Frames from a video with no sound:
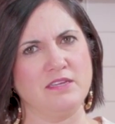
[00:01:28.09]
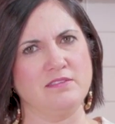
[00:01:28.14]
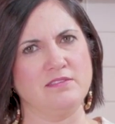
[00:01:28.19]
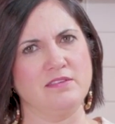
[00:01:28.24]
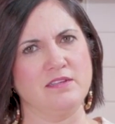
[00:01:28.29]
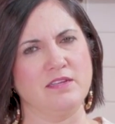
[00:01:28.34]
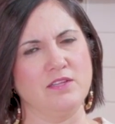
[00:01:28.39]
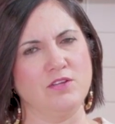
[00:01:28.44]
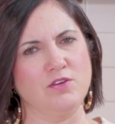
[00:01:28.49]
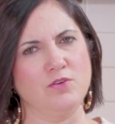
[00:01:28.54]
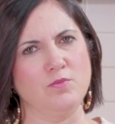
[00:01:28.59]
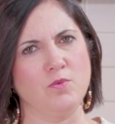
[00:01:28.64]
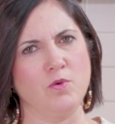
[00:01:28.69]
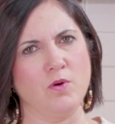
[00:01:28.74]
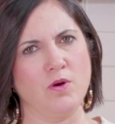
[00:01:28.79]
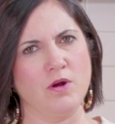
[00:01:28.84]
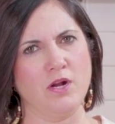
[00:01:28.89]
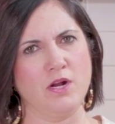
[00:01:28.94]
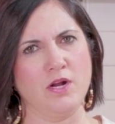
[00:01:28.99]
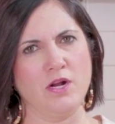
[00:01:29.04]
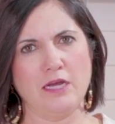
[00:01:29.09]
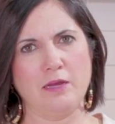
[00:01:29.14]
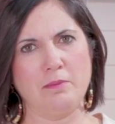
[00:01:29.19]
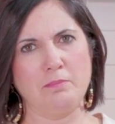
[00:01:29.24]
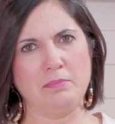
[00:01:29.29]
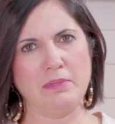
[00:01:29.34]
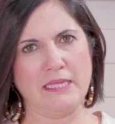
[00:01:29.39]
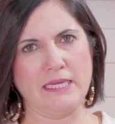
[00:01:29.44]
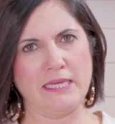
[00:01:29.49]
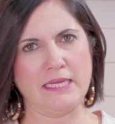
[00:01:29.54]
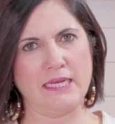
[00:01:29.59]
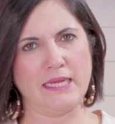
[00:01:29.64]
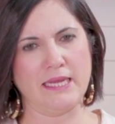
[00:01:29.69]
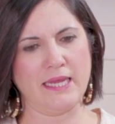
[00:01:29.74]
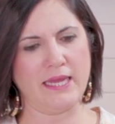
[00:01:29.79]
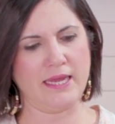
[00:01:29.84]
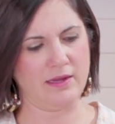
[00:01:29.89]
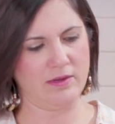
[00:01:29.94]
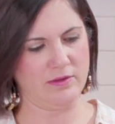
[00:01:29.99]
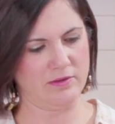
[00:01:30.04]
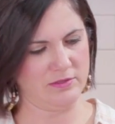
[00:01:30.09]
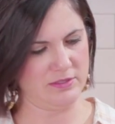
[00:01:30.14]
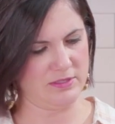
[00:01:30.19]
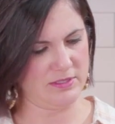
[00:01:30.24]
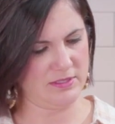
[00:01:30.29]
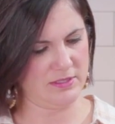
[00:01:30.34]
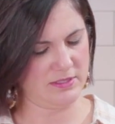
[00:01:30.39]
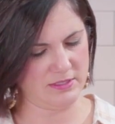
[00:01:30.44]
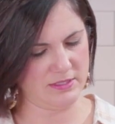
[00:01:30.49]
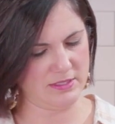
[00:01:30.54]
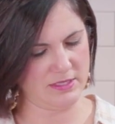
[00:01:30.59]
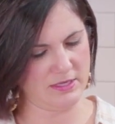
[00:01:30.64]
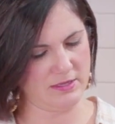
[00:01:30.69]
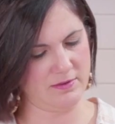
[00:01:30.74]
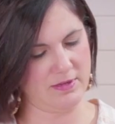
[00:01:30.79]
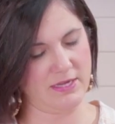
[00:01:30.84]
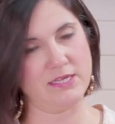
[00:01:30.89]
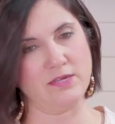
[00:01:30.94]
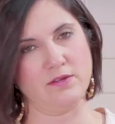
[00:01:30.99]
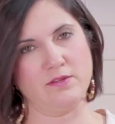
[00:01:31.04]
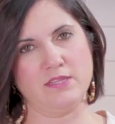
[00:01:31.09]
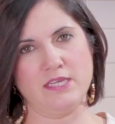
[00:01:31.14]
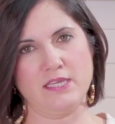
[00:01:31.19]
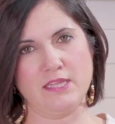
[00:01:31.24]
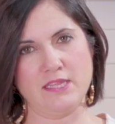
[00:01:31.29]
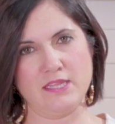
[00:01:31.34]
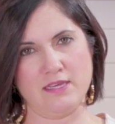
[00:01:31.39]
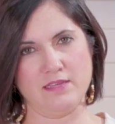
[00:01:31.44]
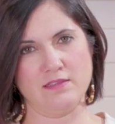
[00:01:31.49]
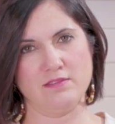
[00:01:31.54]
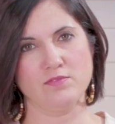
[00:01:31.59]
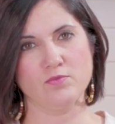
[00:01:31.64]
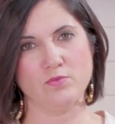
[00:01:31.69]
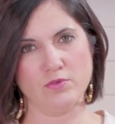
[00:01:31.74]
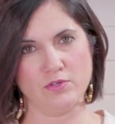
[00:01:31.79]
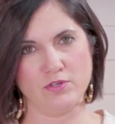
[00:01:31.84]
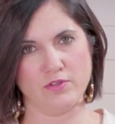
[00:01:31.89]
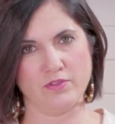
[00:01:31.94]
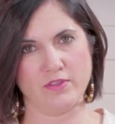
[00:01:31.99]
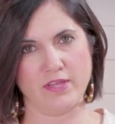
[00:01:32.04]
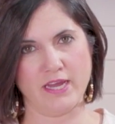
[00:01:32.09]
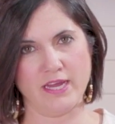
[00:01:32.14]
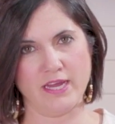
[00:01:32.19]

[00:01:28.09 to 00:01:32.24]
likes it a little more bleeding out, so I don't think these will do